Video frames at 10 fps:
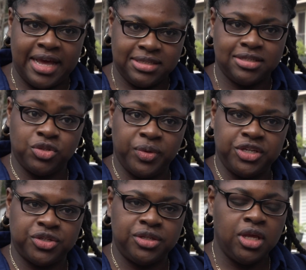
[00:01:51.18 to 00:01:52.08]
she was
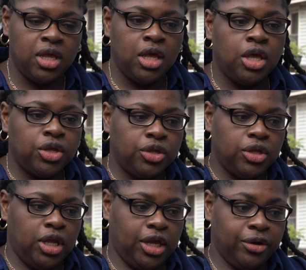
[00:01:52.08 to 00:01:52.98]
just doing her
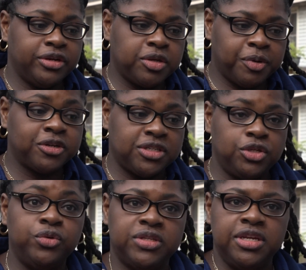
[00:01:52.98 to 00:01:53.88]
job. Here is a
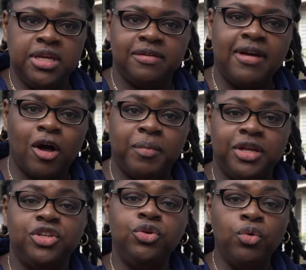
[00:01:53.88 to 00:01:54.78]
person who's in need of
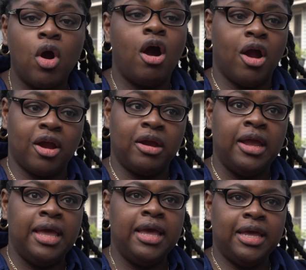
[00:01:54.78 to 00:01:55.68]
help, and you
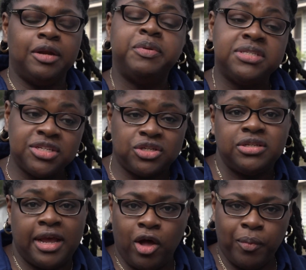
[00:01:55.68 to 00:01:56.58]
are in a
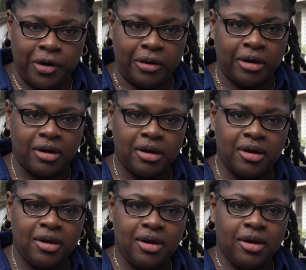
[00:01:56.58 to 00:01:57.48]
position to help her
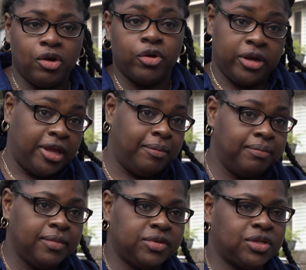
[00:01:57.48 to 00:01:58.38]
or
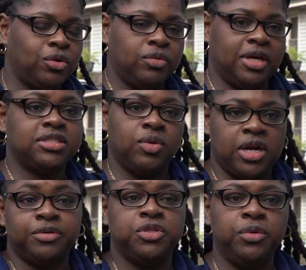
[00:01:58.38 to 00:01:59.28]
him. So that's
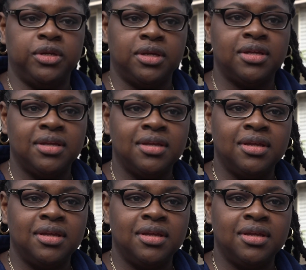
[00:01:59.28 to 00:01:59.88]
what I was doing.